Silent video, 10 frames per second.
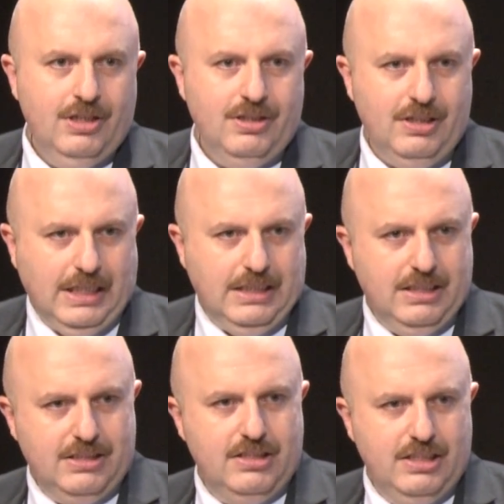
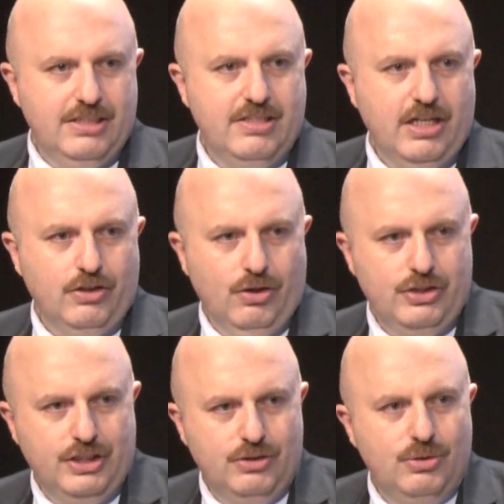this
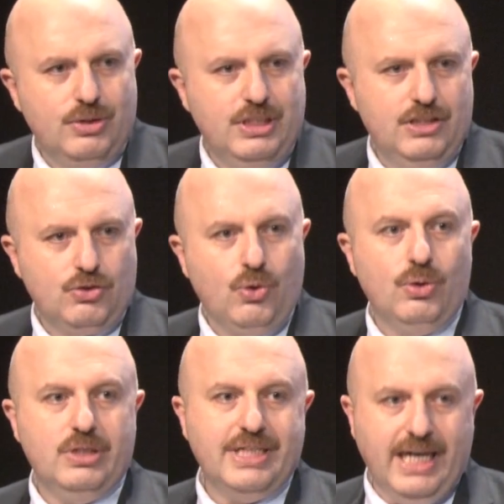technology in Turkey is
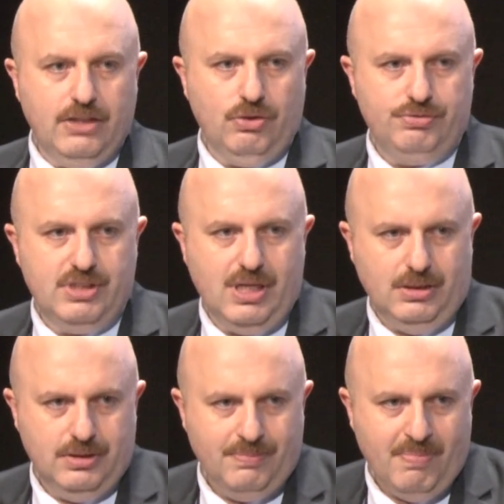called the gate of
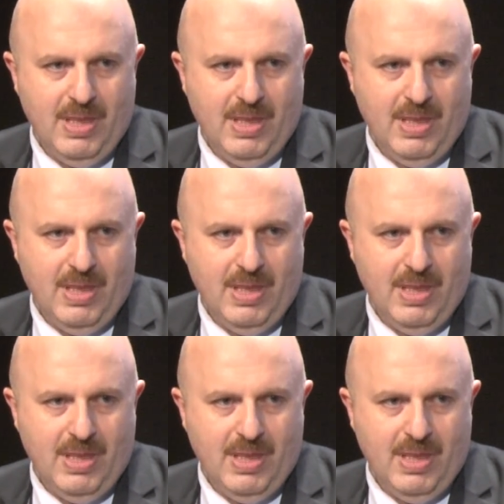state